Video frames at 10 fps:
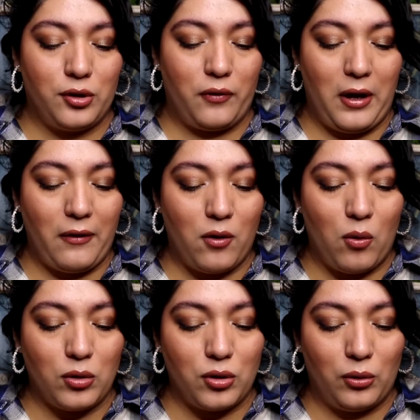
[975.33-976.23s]
So if you have
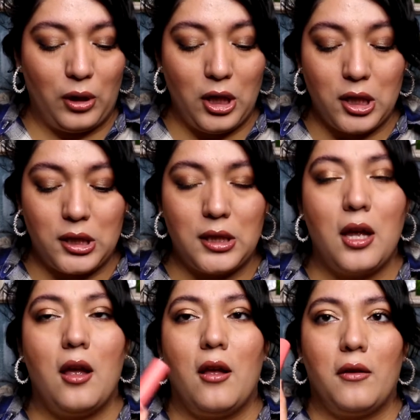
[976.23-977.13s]
cool tone looks,
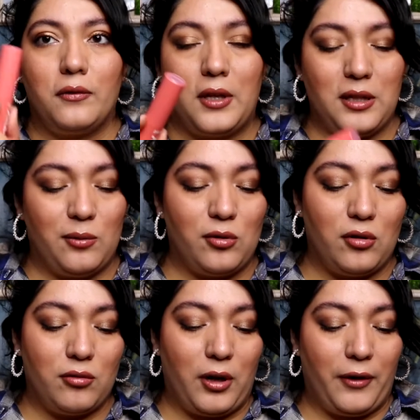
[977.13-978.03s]
this will
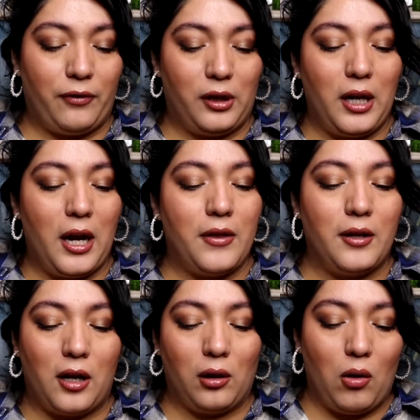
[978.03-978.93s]
go great for it. And
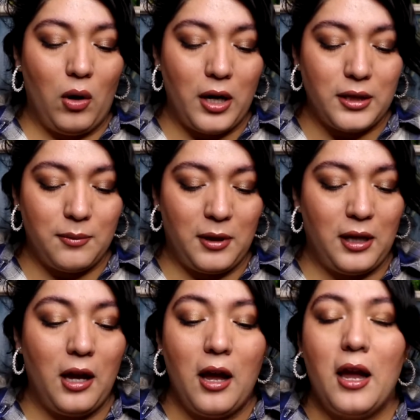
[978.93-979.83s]
then Aloha to
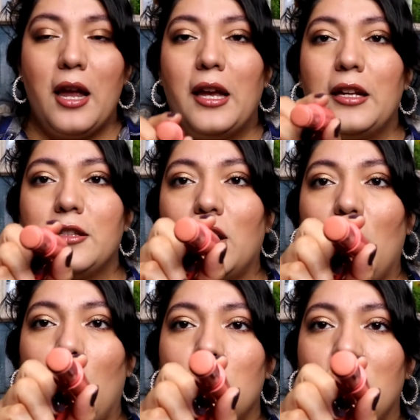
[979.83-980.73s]
me is the
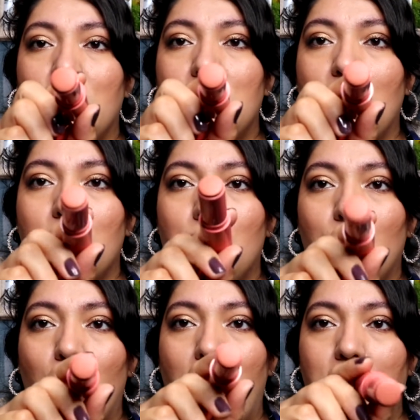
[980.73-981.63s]
closest
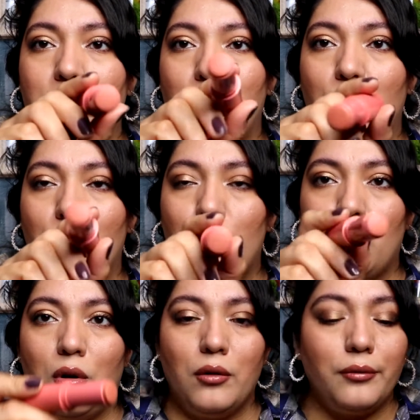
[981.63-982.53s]
to a
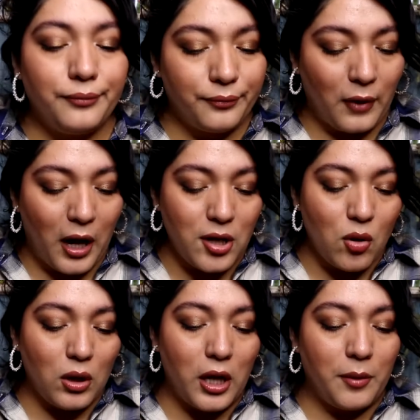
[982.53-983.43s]
neutral. I
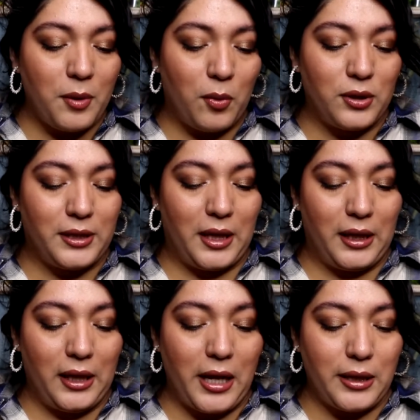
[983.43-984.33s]
know a lot of people
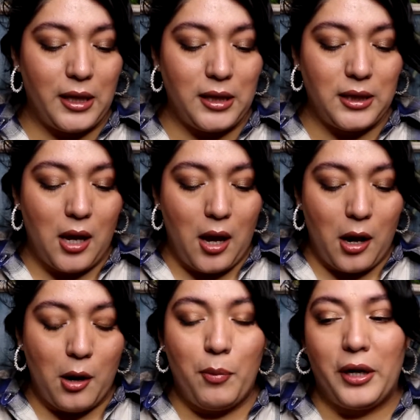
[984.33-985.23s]
didn't like these,
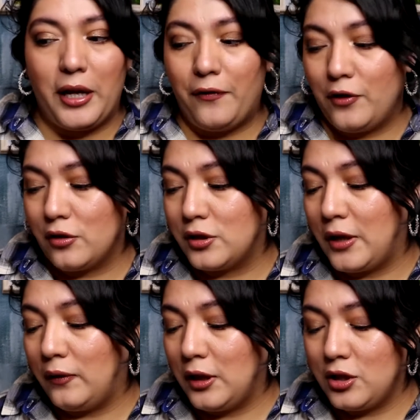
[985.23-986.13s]
but if you're
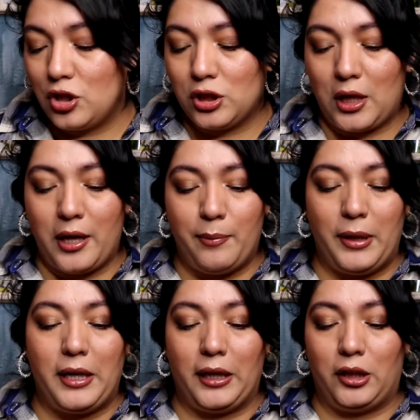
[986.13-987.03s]
definitely just a
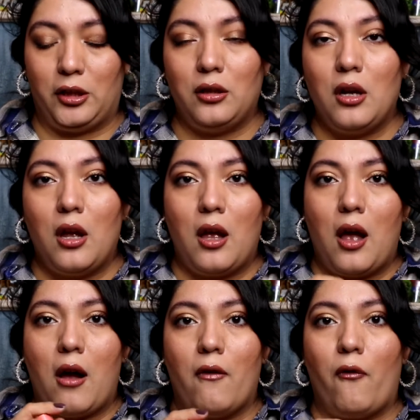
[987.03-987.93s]
beginner
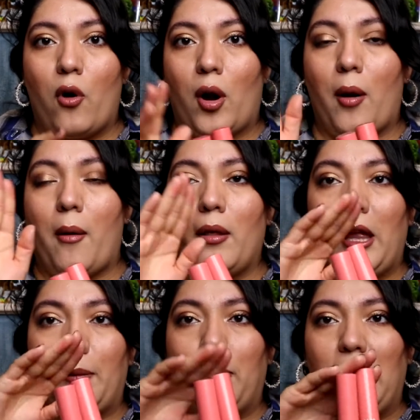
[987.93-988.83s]
for
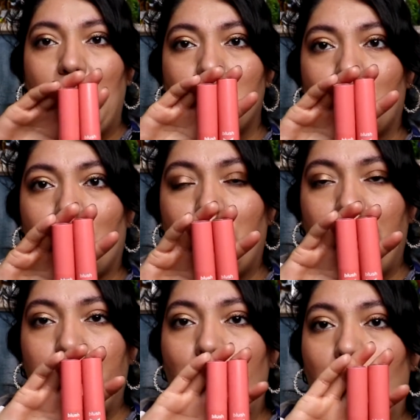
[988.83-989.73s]
like blush or
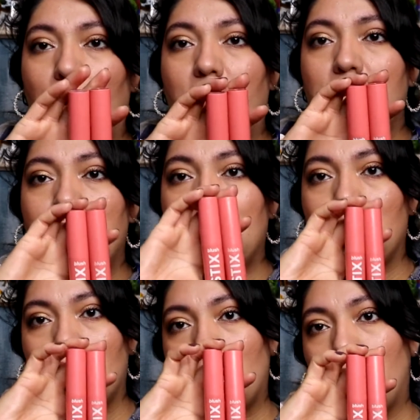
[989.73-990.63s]
cream formula, this is
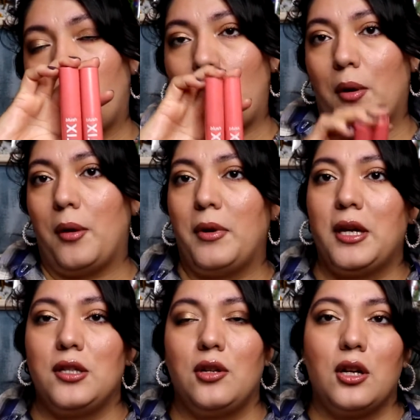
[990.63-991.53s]
such a good formula
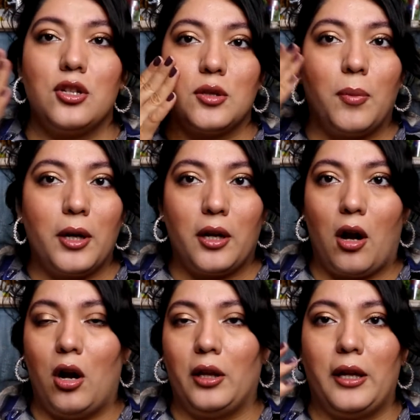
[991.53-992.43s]
because you can just put it
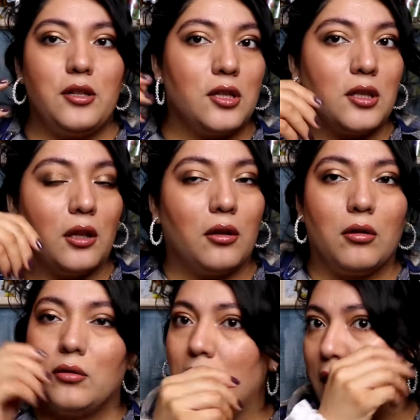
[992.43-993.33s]
on like just a
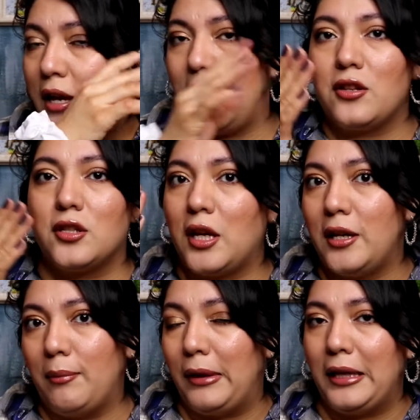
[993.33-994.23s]
little thing and just
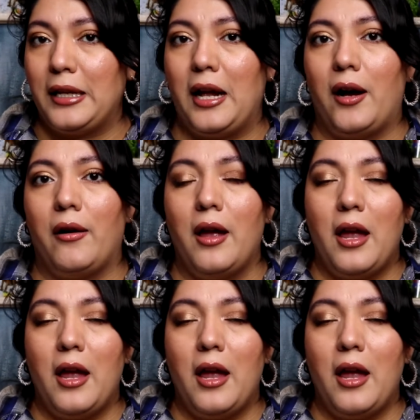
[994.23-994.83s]
kind of blend it out.